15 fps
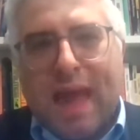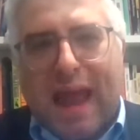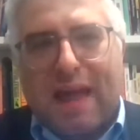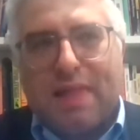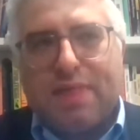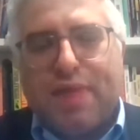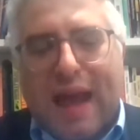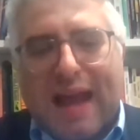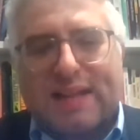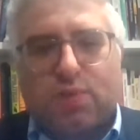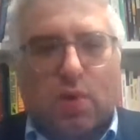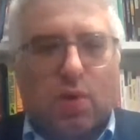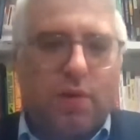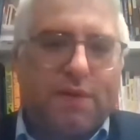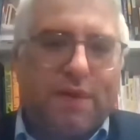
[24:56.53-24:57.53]
and
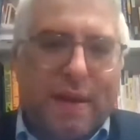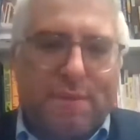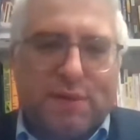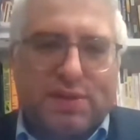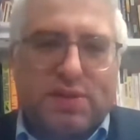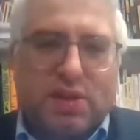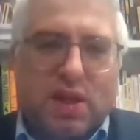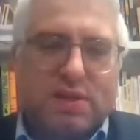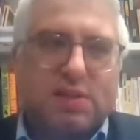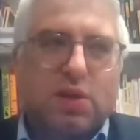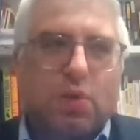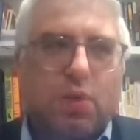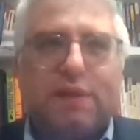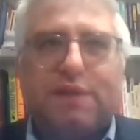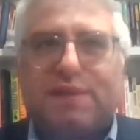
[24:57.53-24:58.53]
that's where we've emphasized.
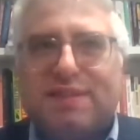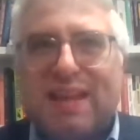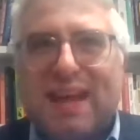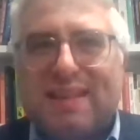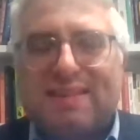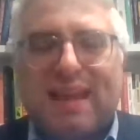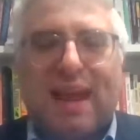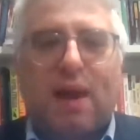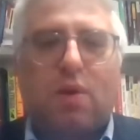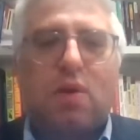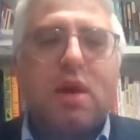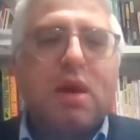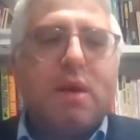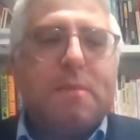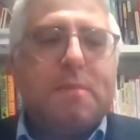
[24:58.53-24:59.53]
So we've sent
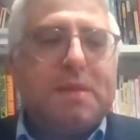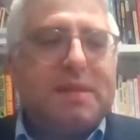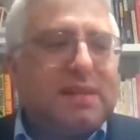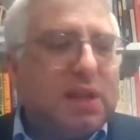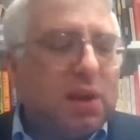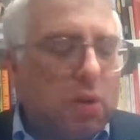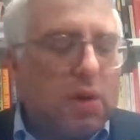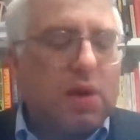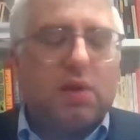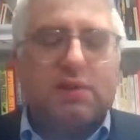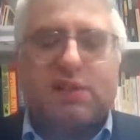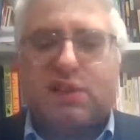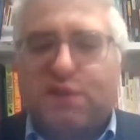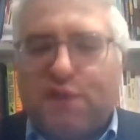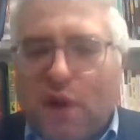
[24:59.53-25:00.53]
out
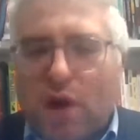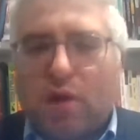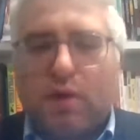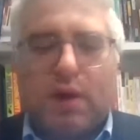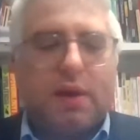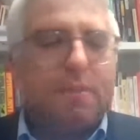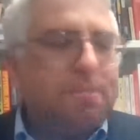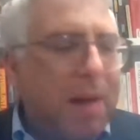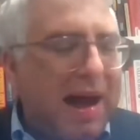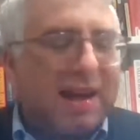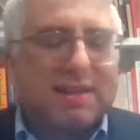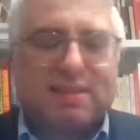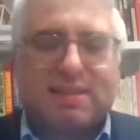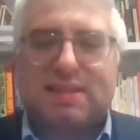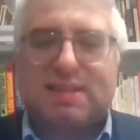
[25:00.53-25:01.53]
materials, svarim,
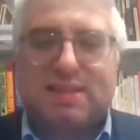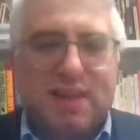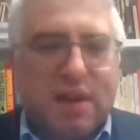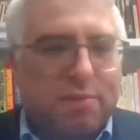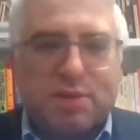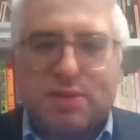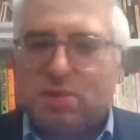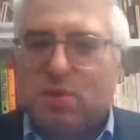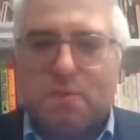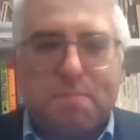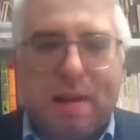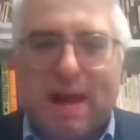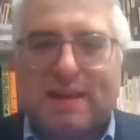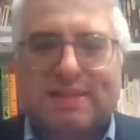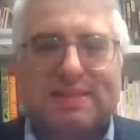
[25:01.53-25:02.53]
boxes. Everybody's doing
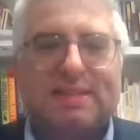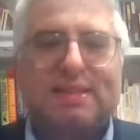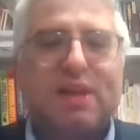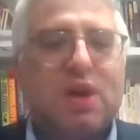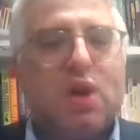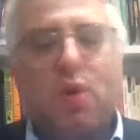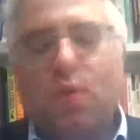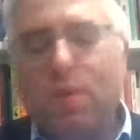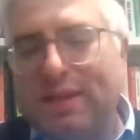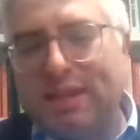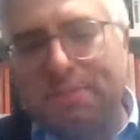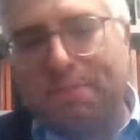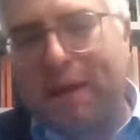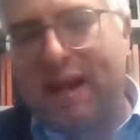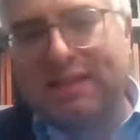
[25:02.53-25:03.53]
boxes. We
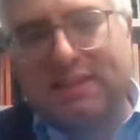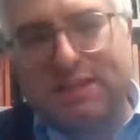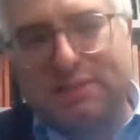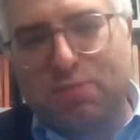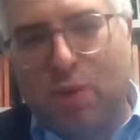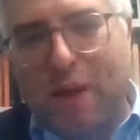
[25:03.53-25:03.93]
did boxes